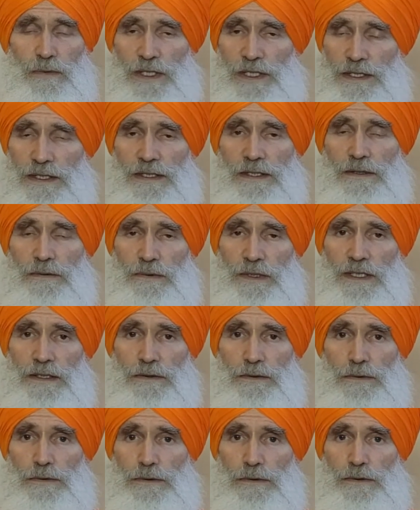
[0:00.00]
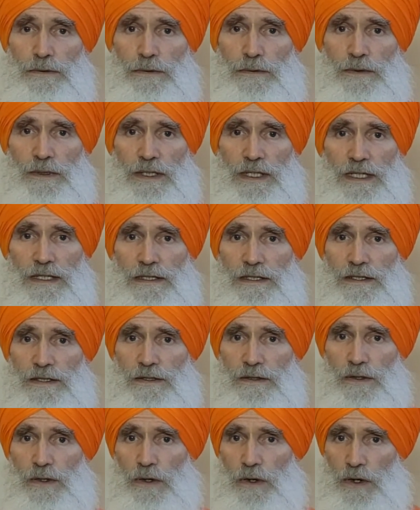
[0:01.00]
which is the real guru,
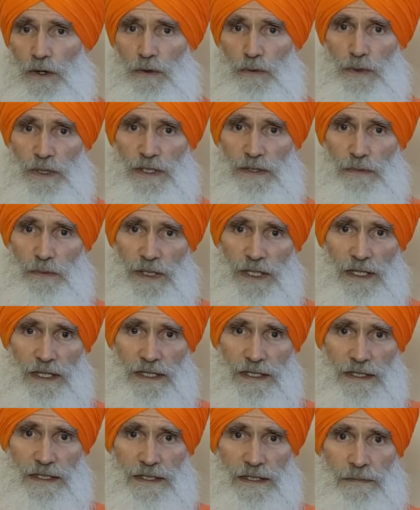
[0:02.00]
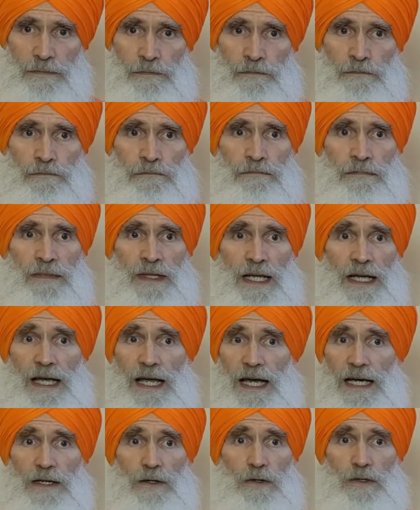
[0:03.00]
is always with us
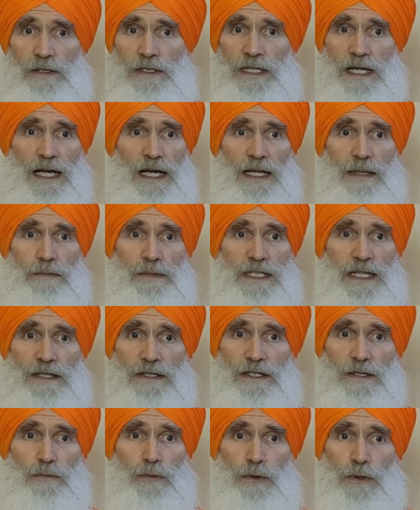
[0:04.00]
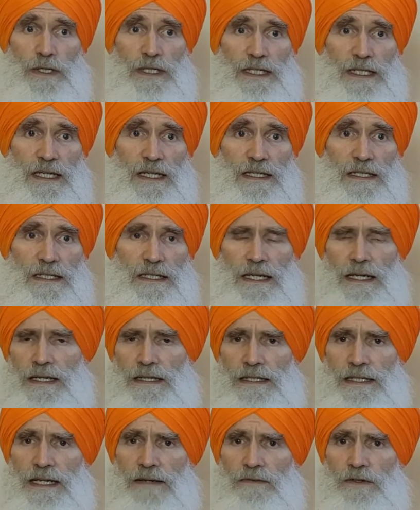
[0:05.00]
at all times and supporting us, and
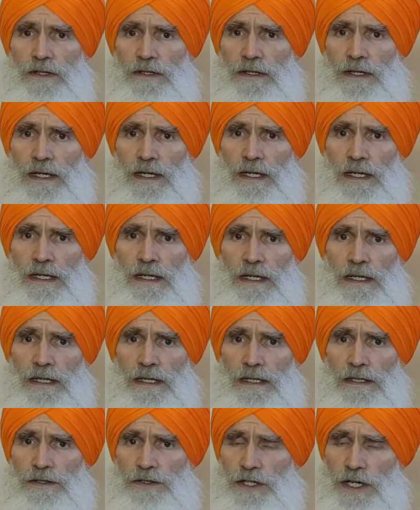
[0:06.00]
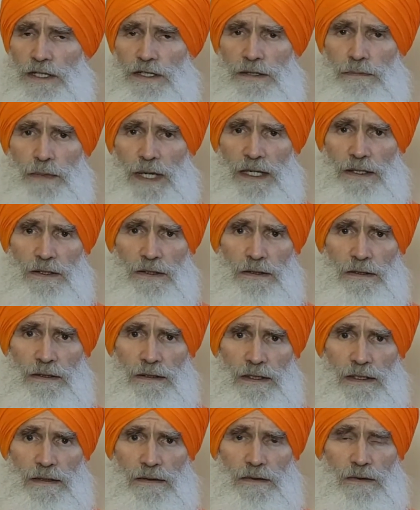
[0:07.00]
is never
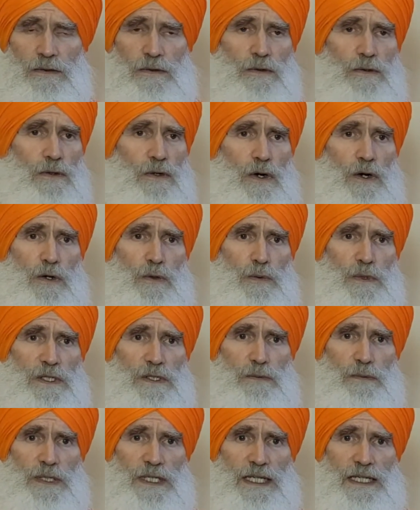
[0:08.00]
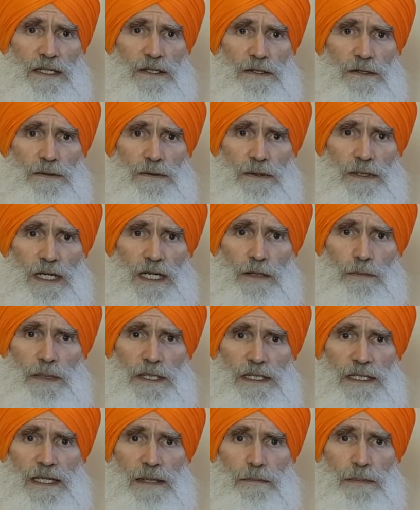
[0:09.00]
judgmental, always willing to help
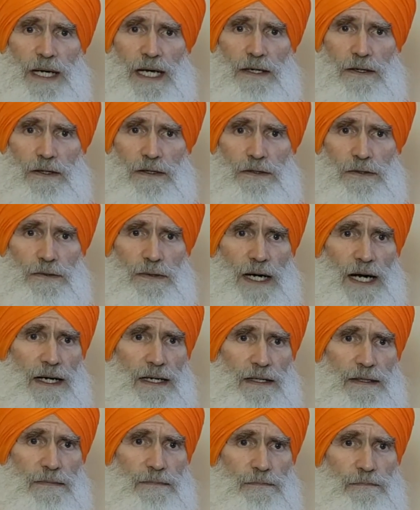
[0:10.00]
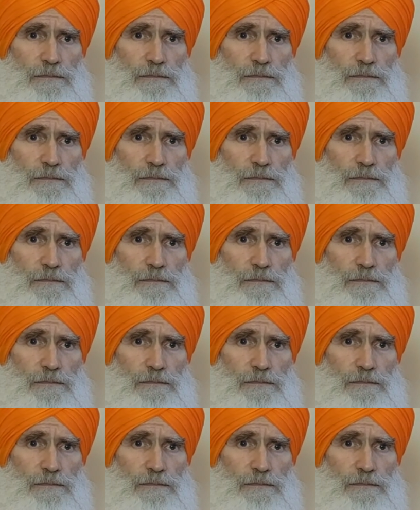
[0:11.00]
us get back on track.